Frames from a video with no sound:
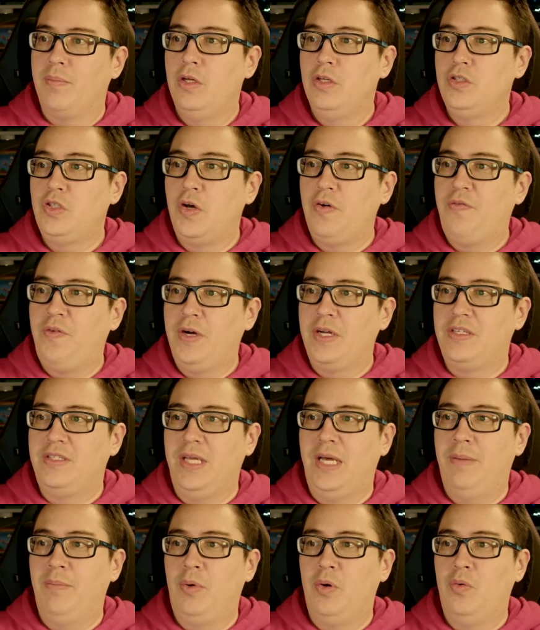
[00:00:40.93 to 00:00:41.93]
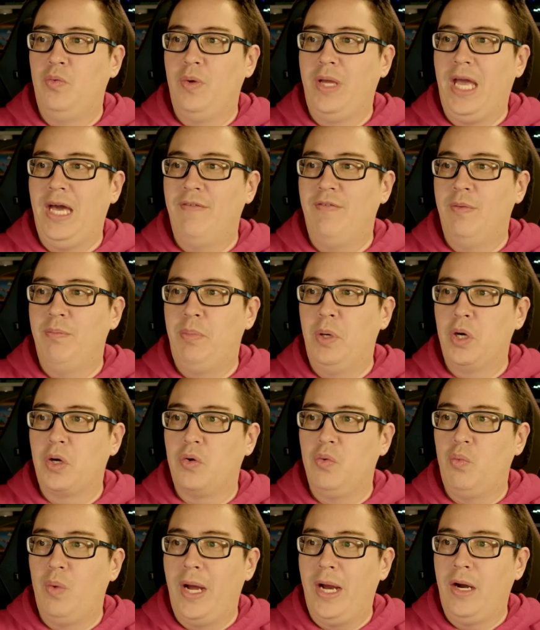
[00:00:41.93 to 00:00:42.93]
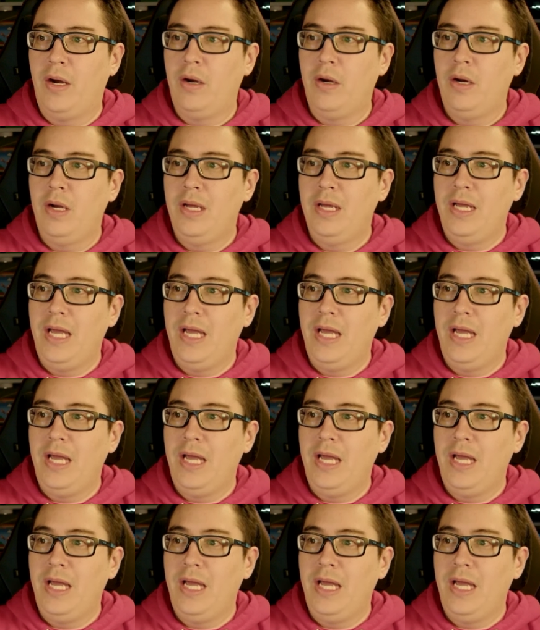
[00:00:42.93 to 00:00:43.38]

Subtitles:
So for example, we have a book where,